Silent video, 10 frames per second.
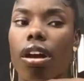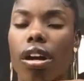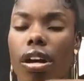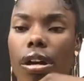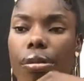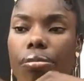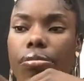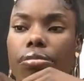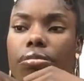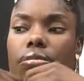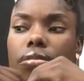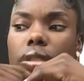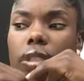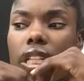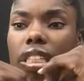um
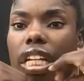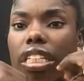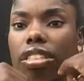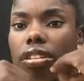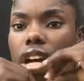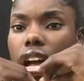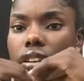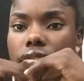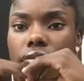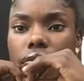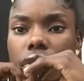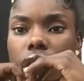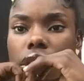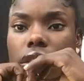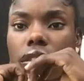to be honest i still have
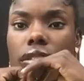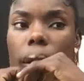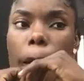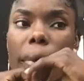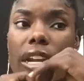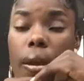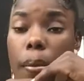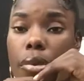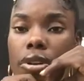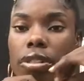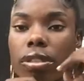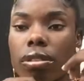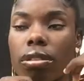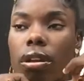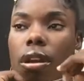my number
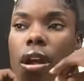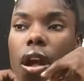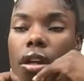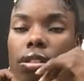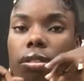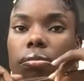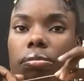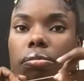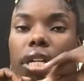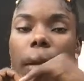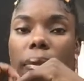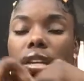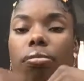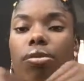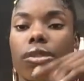um but yeah my
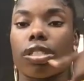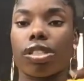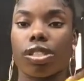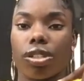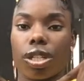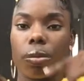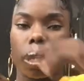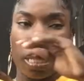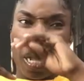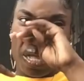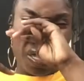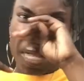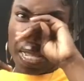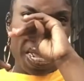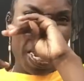number was 31
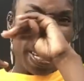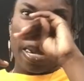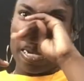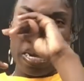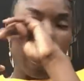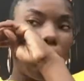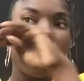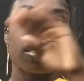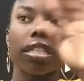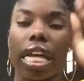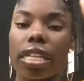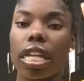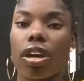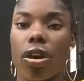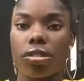and then
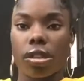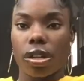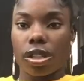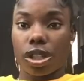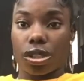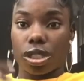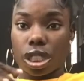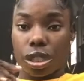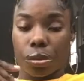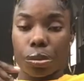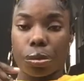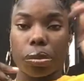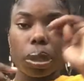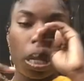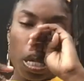they called all the girls in the room
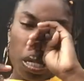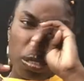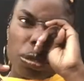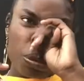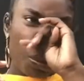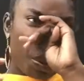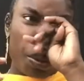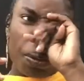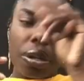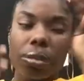so